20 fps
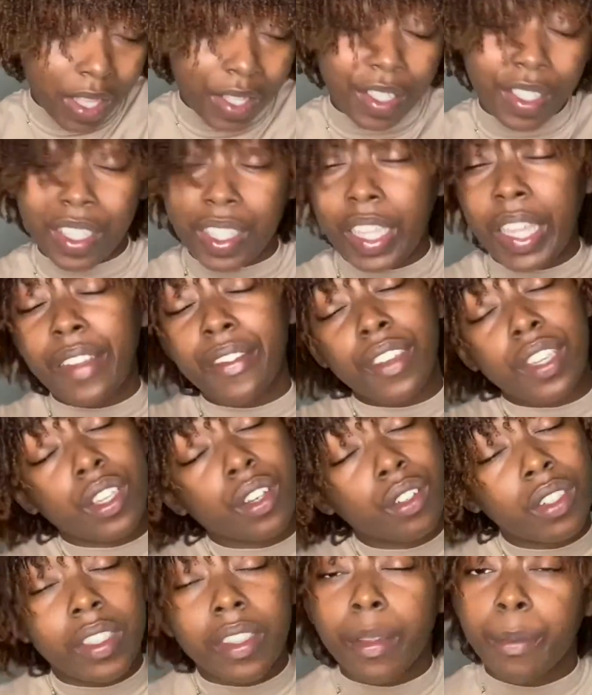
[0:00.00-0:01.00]

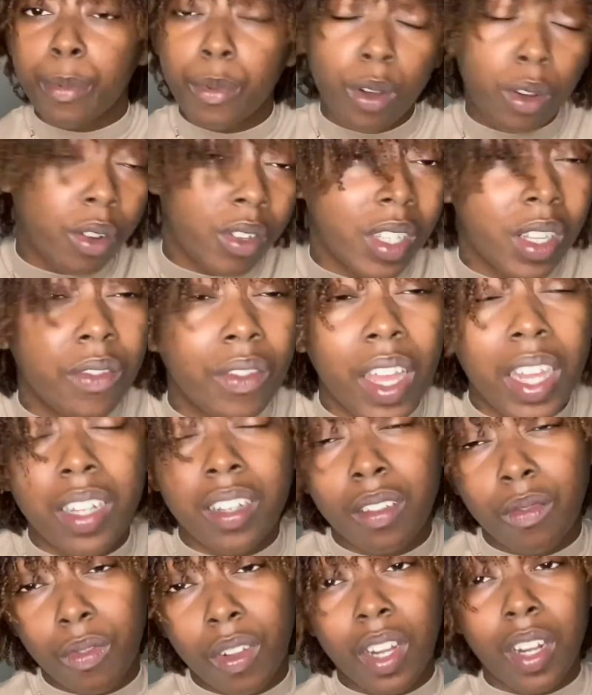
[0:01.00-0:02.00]
stereotypical stuff. I just
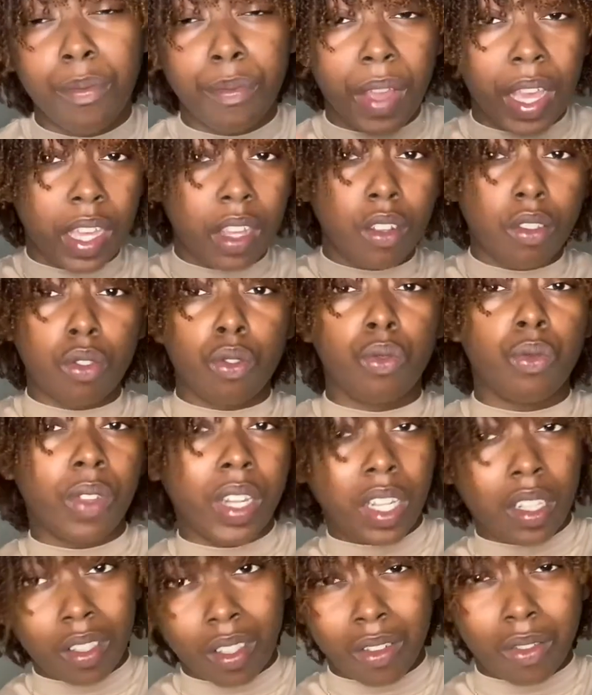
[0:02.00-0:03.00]
want to let my hair do what it
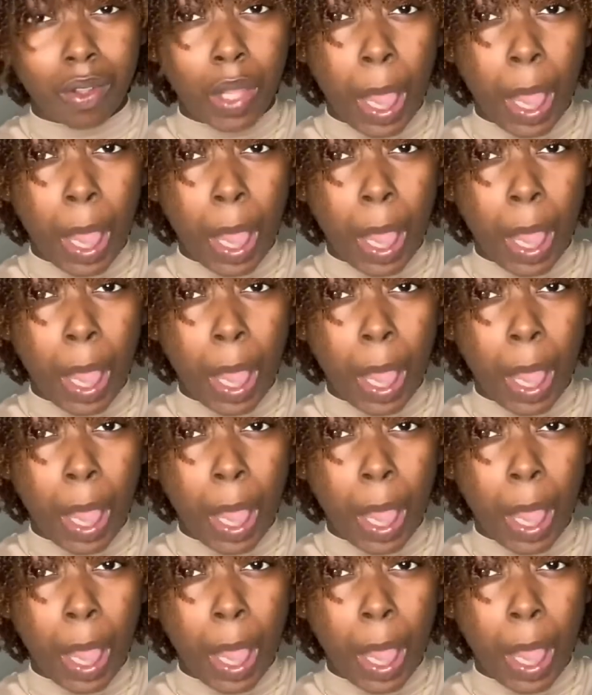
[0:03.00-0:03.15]
do,